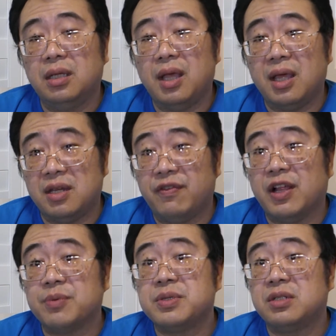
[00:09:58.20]
and
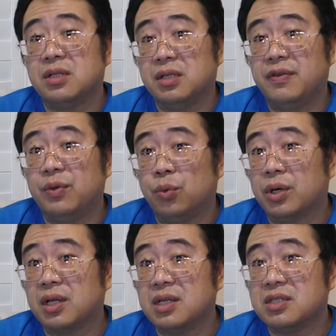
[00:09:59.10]
develops into a living
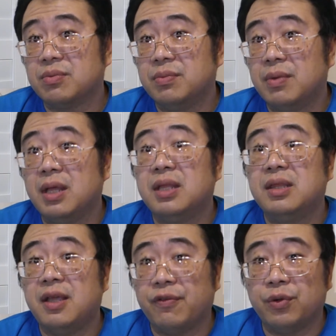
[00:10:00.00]
organism
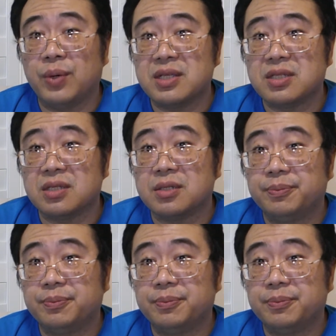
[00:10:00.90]
that fluoresces.